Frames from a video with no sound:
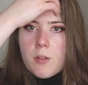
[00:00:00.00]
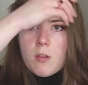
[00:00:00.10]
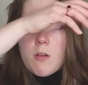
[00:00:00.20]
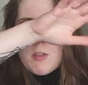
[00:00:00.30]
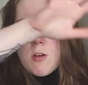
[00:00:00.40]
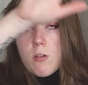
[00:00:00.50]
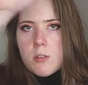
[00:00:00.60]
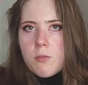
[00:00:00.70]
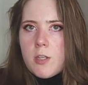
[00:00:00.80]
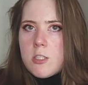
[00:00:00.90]
Loving all
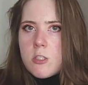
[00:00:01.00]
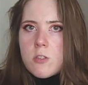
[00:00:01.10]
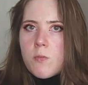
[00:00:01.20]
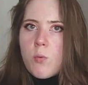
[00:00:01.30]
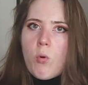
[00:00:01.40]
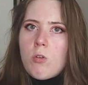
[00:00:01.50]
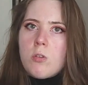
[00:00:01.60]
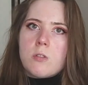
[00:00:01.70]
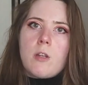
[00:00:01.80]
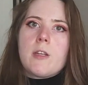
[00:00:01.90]
the vices of the
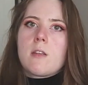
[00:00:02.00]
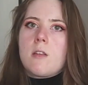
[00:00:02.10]
world, like,